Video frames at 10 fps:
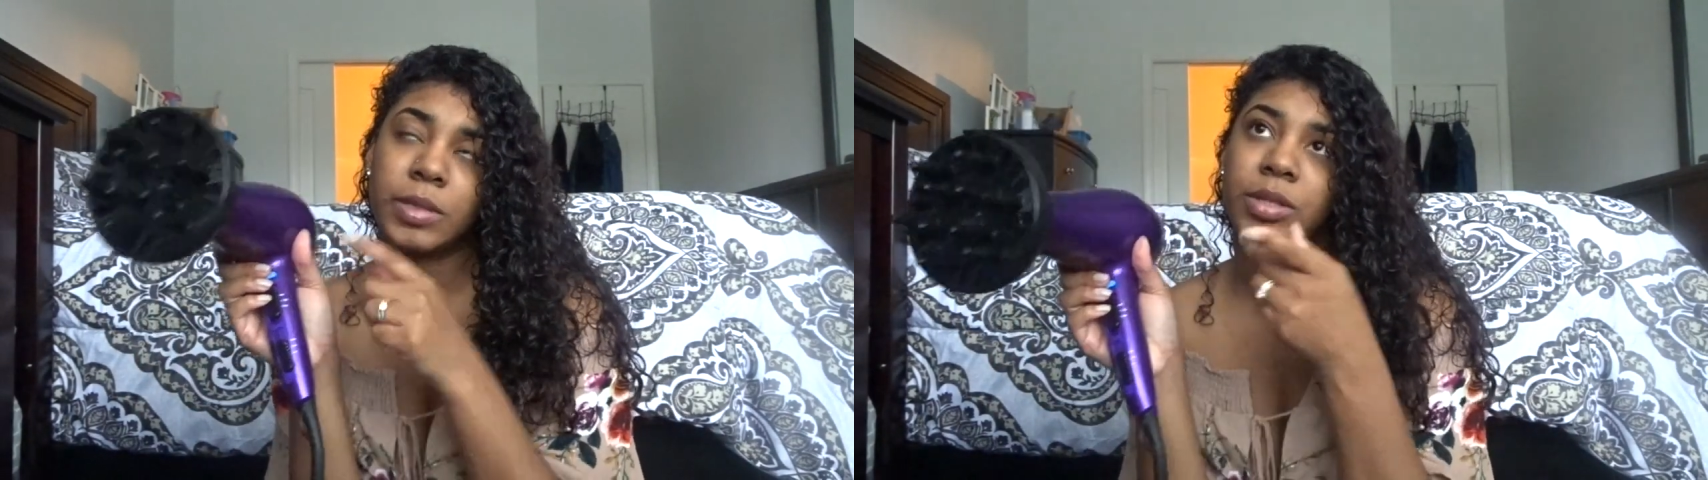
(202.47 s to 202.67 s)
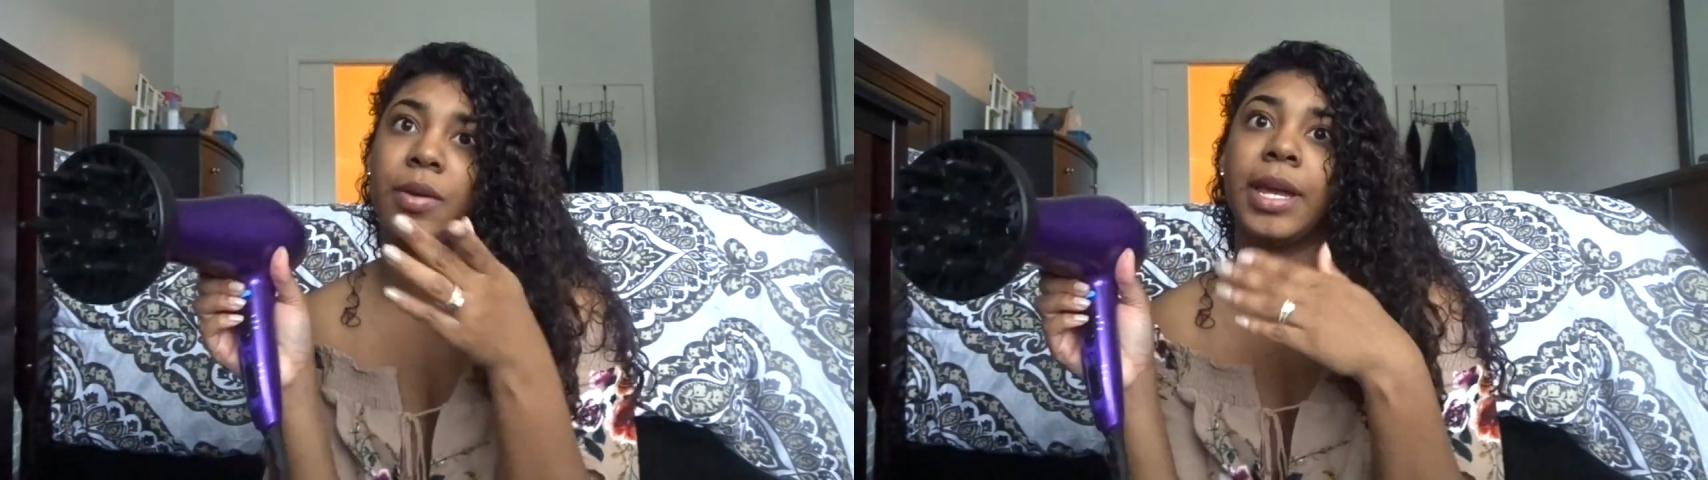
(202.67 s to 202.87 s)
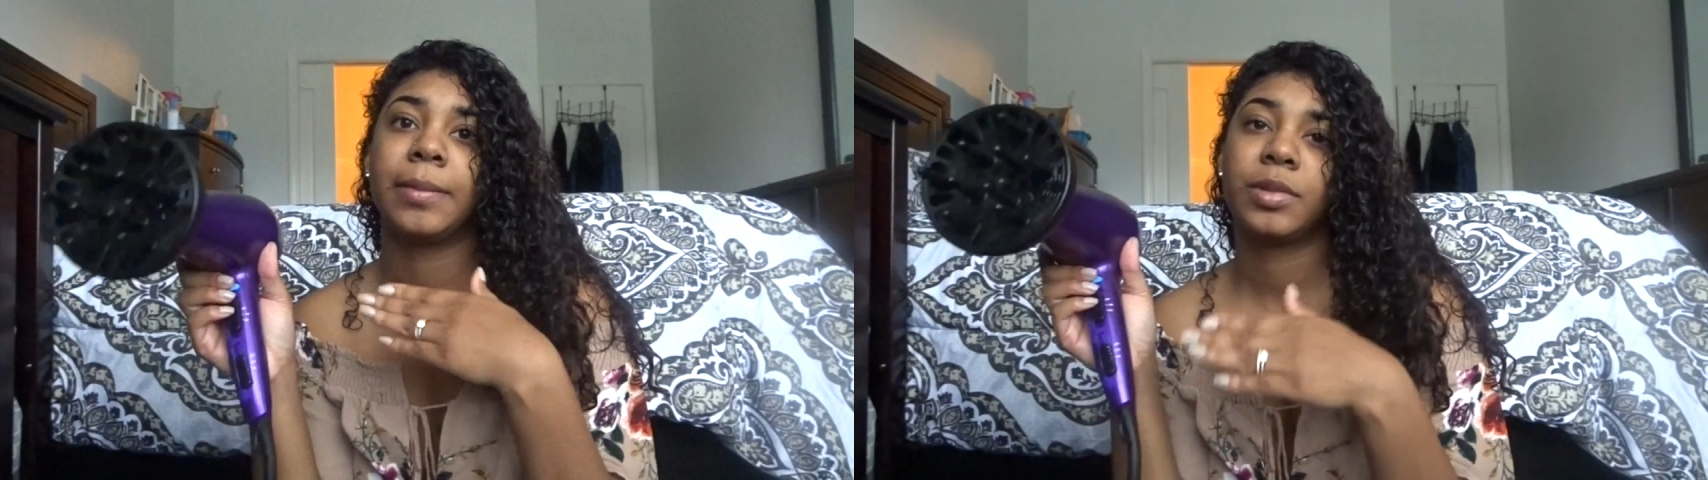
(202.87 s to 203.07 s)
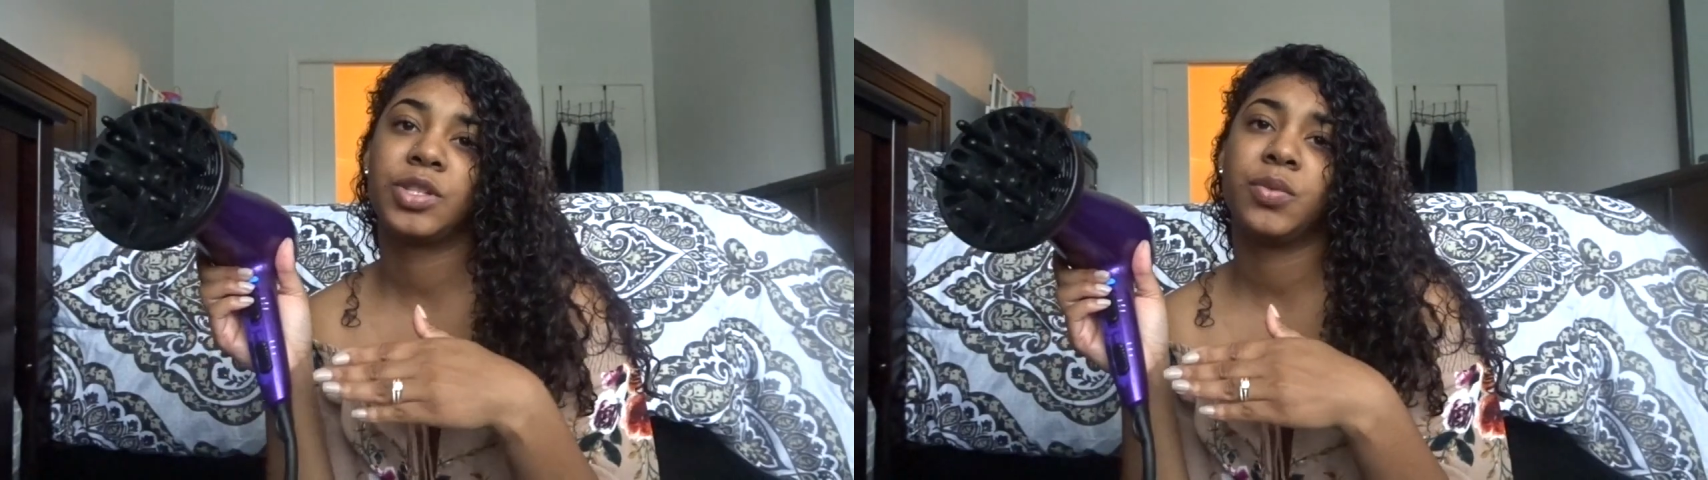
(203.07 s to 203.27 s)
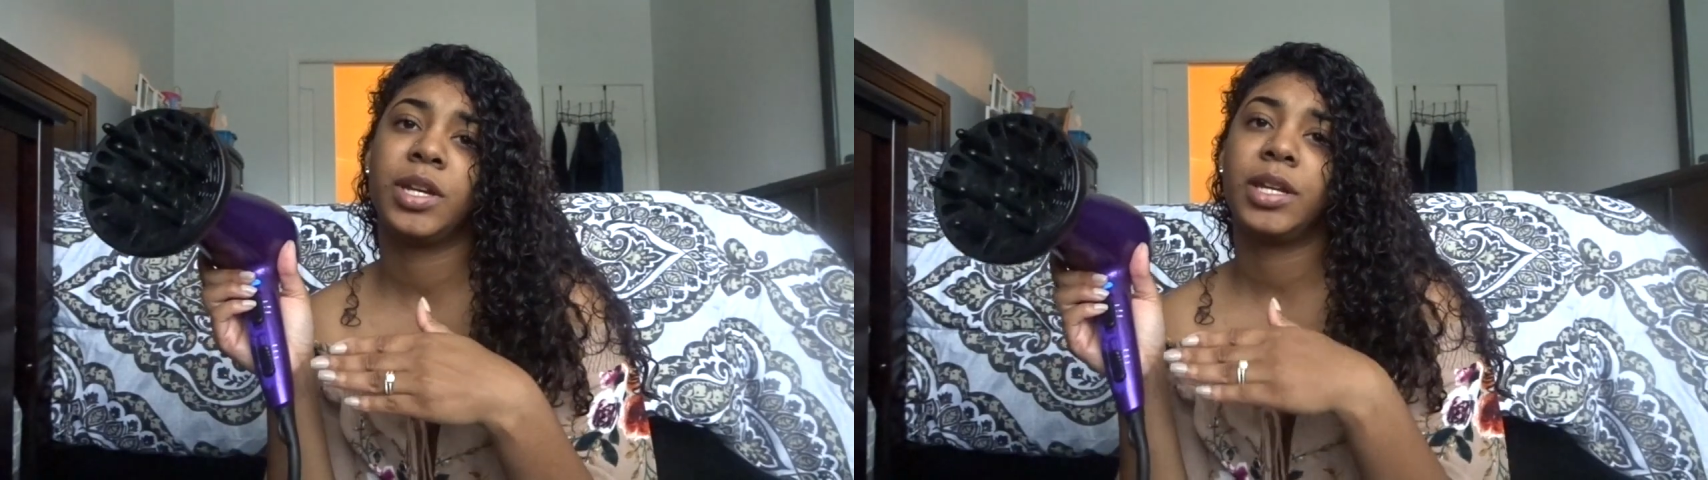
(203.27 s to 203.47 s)
So in
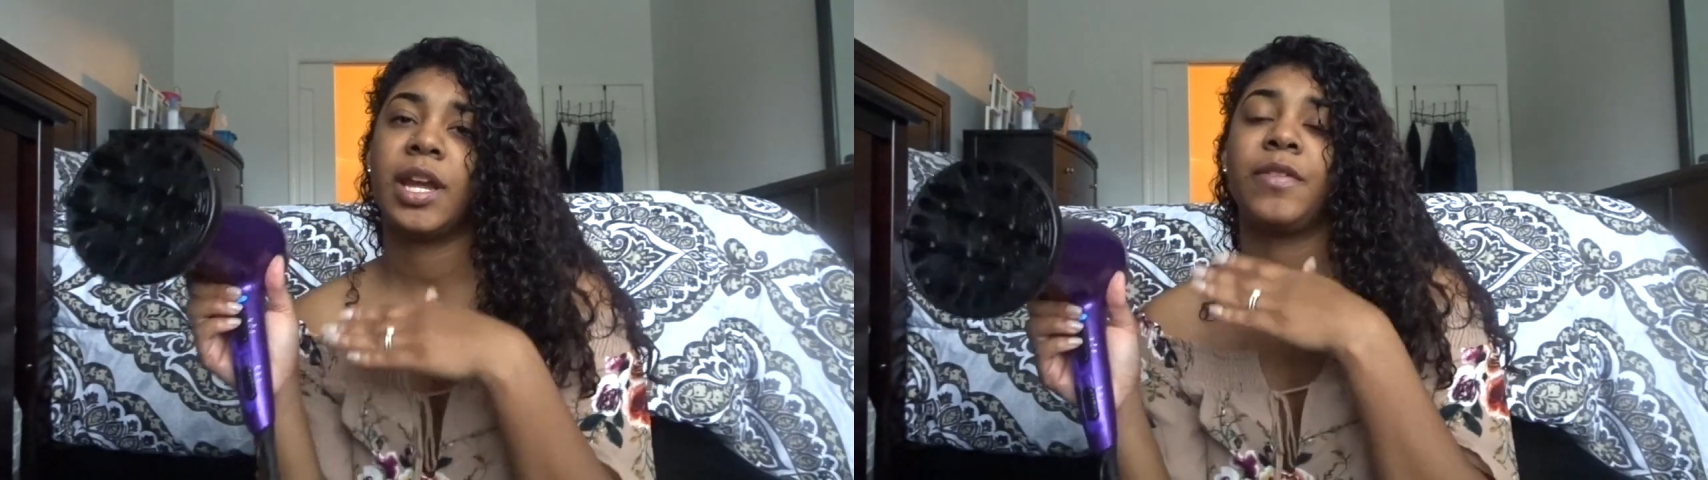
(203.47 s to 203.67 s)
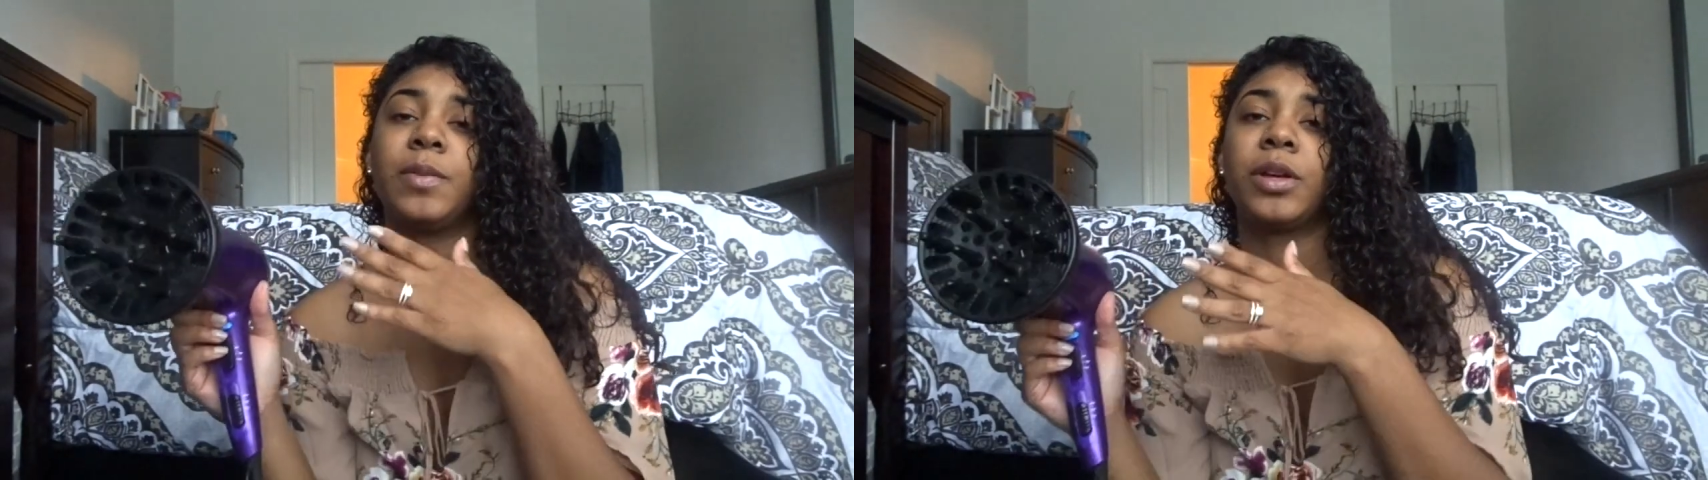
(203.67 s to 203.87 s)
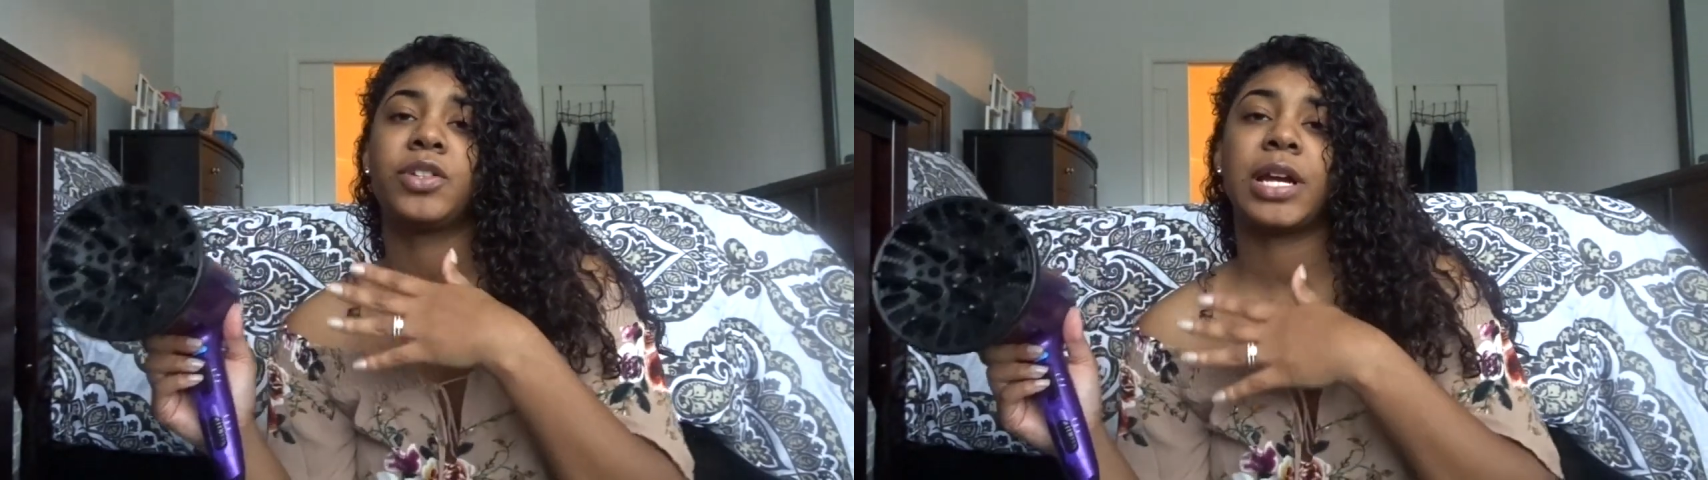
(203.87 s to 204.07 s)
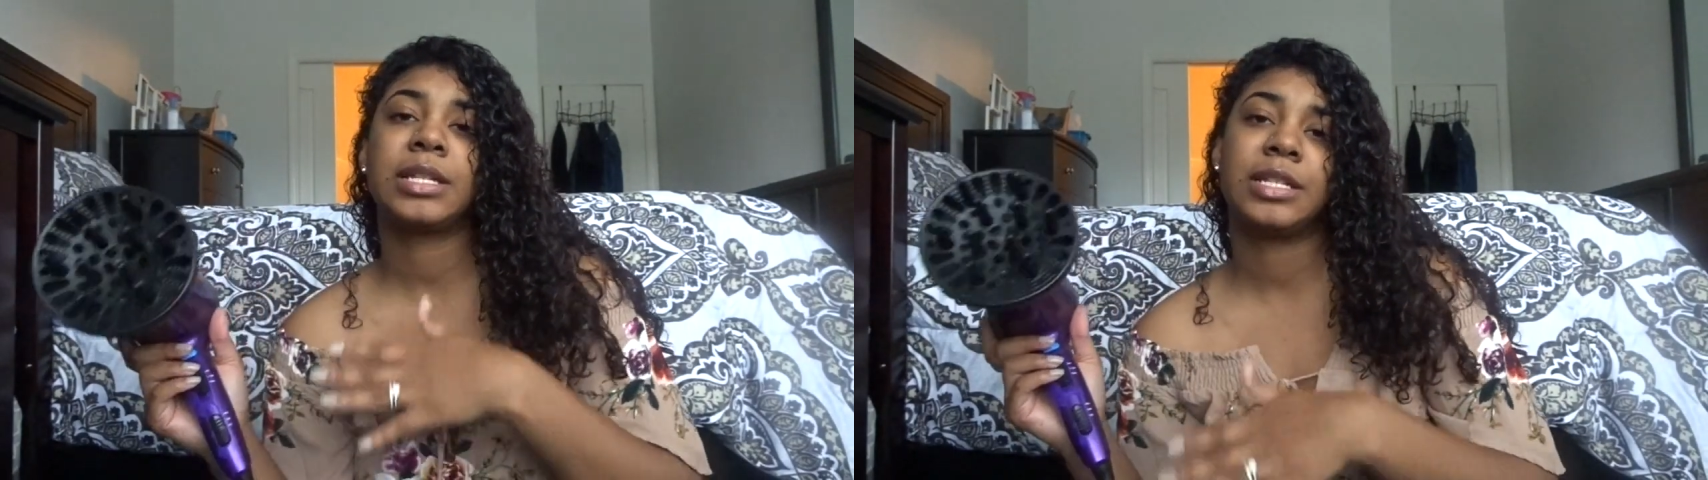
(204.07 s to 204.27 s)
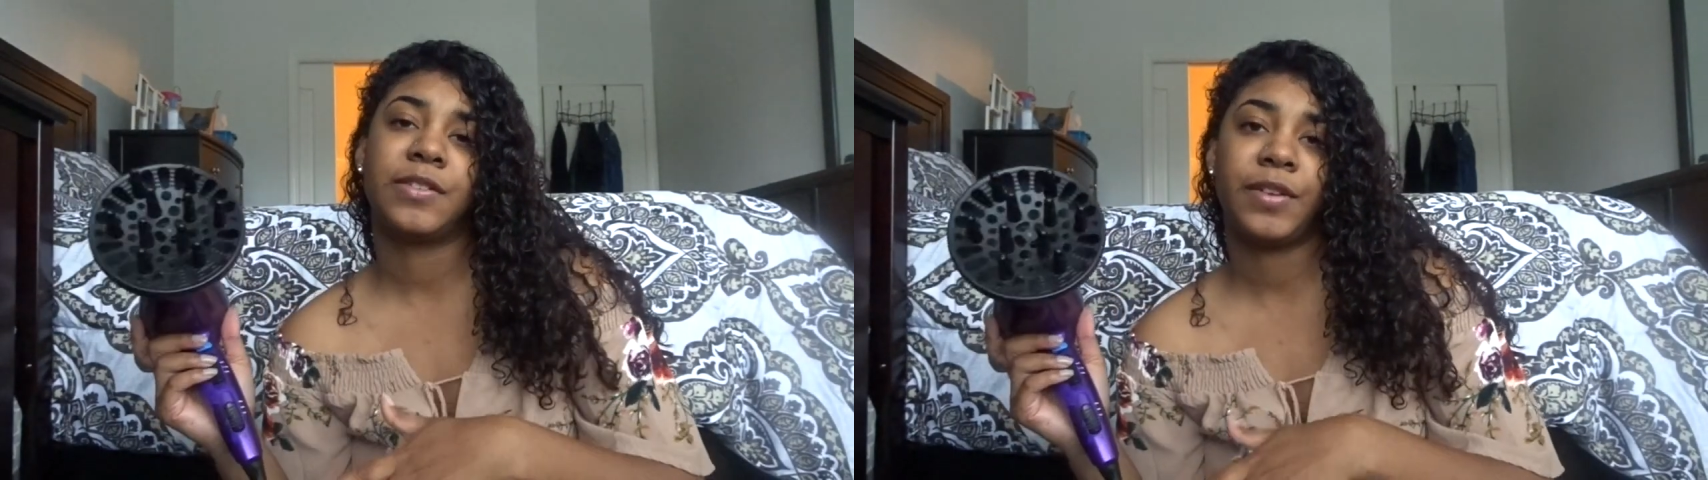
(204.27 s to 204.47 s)
between, every blow dryer
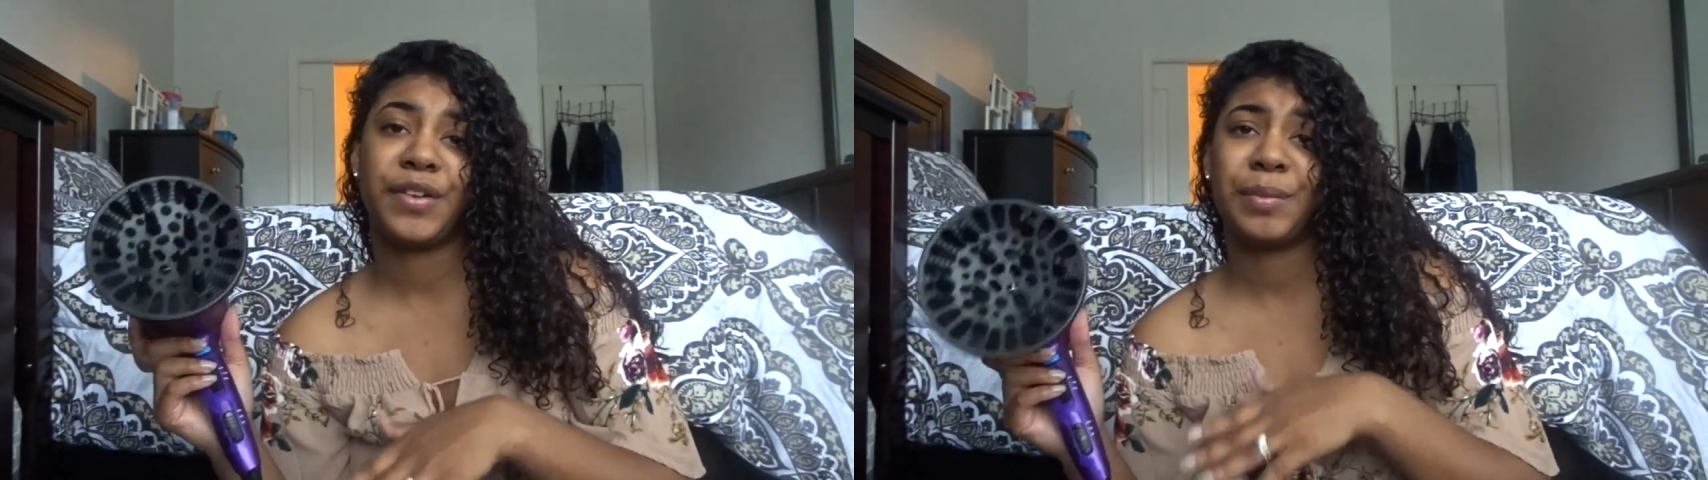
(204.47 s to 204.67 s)
is different.